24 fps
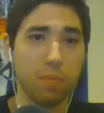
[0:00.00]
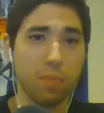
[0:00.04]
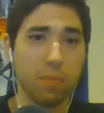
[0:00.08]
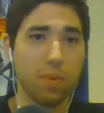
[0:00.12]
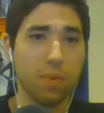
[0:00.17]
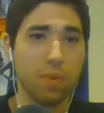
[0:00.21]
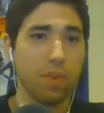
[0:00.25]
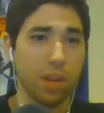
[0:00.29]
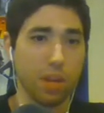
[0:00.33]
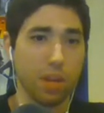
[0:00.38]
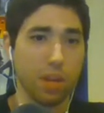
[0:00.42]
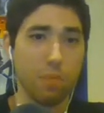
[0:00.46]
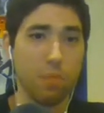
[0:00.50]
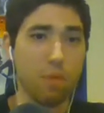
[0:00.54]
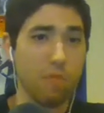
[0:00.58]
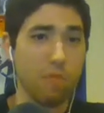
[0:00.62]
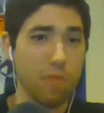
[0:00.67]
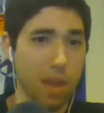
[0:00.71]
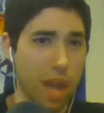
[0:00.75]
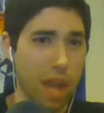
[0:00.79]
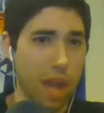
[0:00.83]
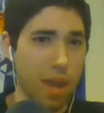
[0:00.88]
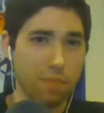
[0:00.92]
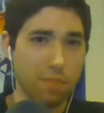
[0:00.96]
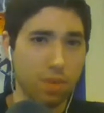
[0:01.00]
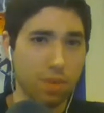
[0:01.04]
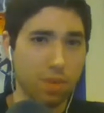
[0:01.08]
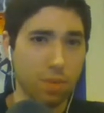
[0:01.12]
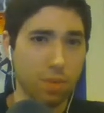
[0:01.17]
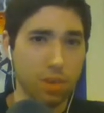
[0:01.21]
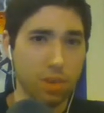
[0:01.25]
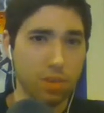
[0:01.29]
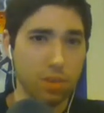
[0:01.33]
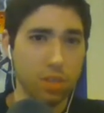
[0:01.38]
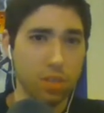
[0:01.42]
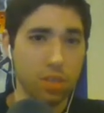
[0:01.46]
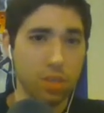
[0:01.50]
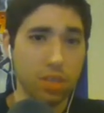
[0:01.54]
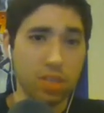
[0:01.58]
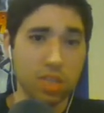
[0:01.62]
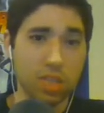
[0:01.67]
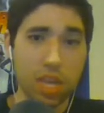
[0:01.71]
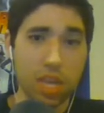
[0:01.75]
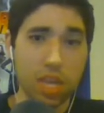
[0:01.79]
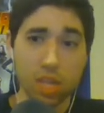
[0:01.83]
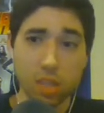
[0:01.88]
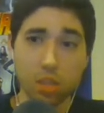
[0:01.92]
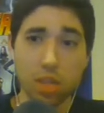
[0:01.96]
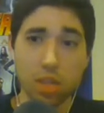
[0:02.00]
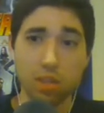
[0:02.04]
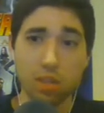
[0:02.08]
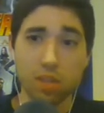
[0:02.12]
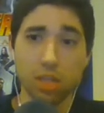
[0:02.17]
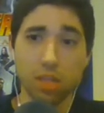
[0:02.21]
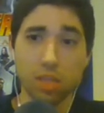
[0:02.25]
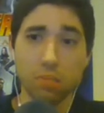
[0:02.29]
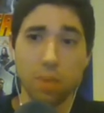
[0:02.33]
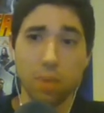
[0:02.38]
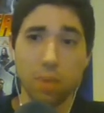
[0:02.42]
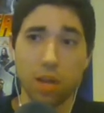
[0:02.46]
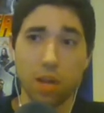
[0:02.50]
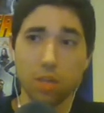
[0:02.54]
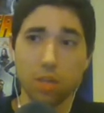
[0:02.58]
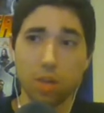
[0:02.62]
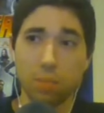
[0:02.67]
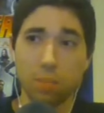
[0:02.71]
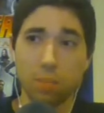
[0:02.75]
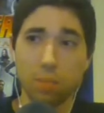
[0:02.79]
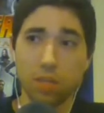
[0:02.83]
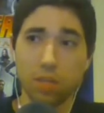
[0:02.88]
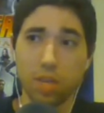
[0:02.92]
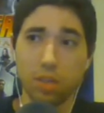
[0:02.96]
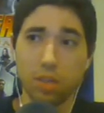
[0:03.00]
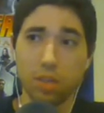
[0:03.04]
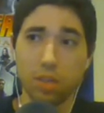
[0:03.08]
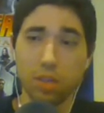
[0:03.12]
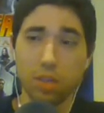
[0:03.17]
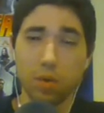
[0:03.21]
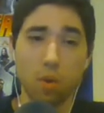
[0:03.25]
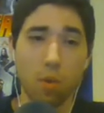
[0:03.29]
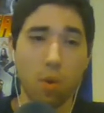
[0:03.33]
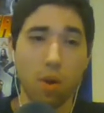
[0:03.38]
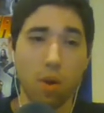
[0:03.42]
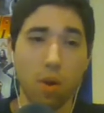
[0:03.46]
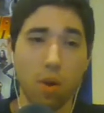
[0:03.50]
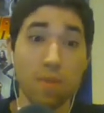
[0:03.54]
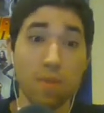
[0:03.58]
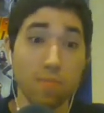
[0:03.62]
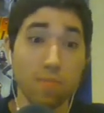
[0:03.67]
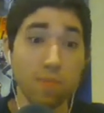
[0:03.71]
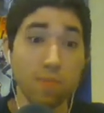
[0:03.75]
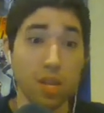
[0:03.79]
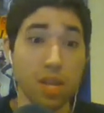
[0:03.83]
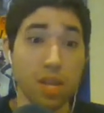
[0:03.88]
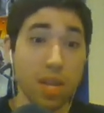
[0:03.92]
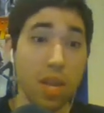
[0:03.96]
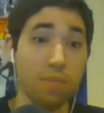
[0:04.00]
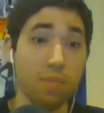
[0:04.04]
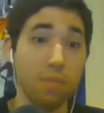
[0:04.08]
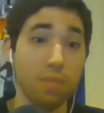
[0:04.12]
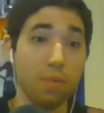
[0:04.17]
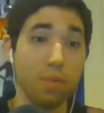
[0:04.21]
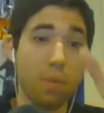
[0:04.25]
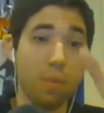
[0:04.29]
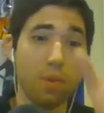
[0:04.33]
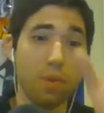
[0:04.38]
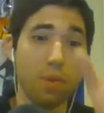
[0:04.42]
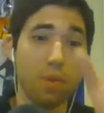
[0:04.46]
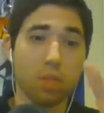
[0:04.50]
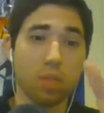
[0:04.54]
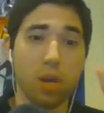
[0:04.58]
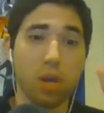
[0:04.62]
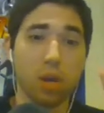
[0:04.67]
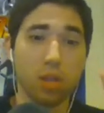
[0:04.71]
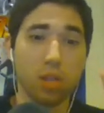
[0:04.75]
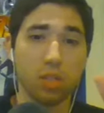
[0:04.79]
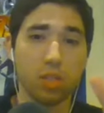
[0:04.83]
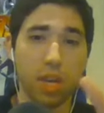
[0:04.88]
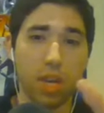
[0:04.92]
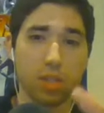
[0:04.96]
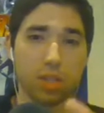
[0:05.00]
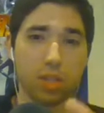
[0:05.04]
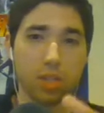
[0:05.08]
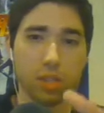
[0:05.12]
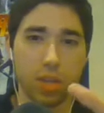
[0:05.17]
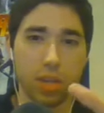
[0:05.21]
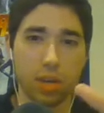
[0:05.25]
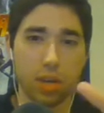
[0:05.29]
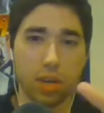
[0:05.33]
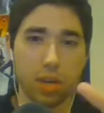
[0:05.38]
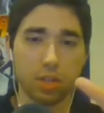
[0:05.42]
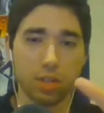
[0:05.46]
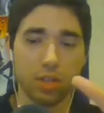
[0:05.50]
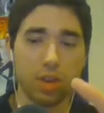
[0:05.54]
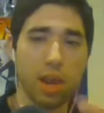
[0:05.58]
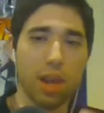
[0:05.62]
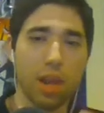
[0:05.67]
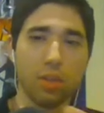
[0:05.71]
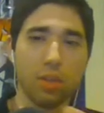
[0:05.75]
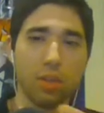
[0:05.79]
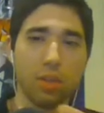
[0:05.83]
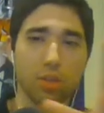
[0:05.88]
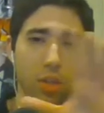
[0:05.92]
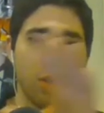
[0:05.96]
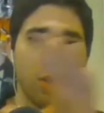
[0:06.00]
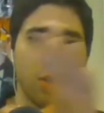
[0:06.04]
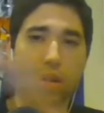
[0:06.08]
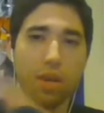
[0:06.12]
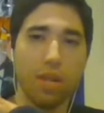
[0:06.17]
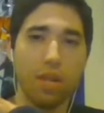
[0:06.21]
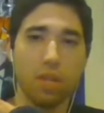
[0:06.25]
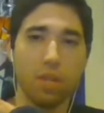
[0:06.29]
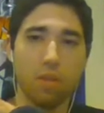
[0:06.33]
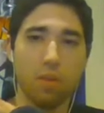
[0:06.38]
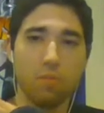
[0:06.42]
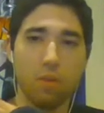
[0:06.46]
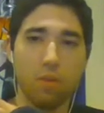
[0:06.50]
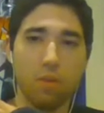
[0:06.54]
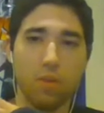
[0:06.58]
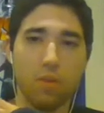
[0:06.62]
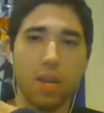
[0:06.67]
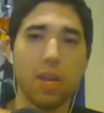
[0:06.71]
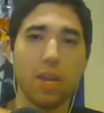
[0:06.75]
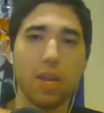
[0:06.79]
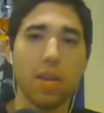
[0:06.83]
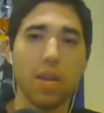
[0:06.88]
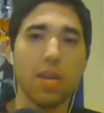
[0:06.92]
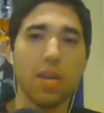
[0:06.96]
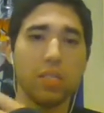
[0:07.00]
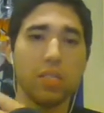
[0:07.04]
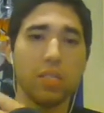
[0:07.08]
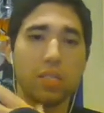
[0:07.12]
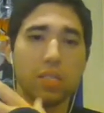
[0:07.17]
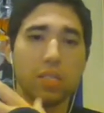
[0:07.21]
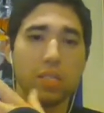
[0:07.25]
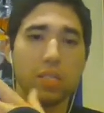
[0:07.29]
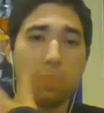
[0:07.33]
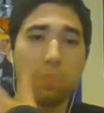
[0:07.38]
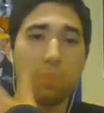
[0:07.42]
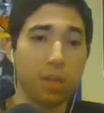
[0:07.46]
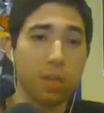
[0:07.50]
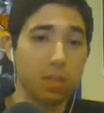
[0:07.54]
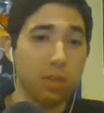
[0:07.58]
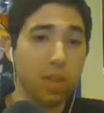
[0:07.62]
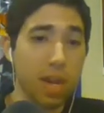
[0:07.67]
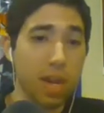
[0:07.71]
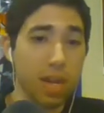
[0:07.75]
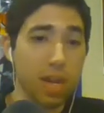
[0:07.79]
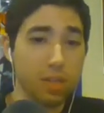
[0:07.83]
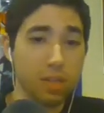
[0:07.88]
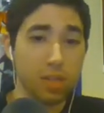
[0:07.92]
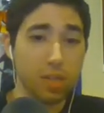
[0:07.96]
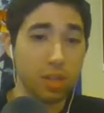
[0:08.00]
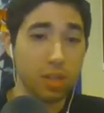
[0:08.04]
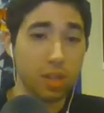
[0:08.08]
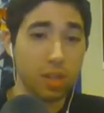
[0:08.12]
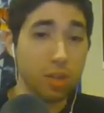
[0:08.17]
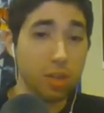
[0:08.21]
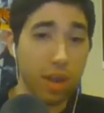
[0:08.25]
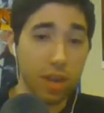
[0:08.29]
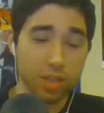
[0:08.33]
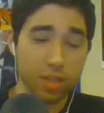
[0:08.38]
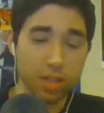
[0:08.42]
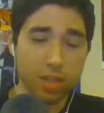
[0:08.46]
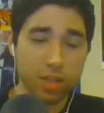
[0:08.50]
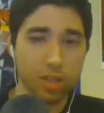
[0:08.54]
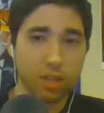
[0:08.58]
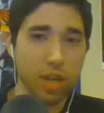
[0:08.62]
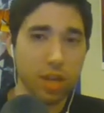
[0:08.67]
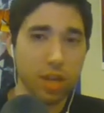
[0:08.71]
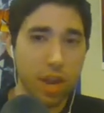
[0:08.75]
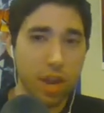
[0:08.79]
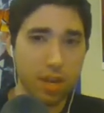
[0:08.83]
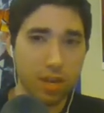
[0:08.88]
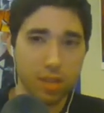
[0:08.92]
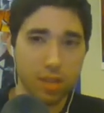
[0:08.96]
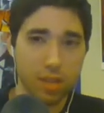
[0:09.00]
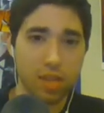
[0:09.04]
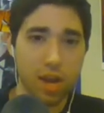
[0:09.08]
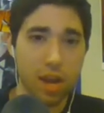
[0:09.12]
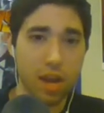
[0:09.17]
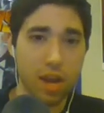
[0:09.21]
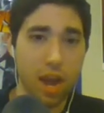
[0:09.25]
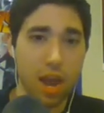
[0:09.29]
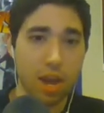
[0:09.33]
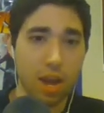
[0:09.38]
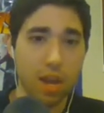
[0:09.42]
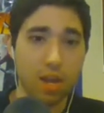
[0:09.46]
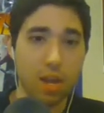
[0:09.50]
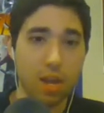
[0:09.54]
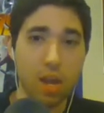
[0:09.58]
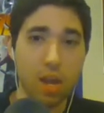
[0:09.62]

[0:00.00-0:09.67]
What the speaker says: It'll be like a movie afterwards. That's at least my interpretation. Or if you remember Charles Dance's character Alan Jonah in the movie, he specializes in collecting Titan DNA.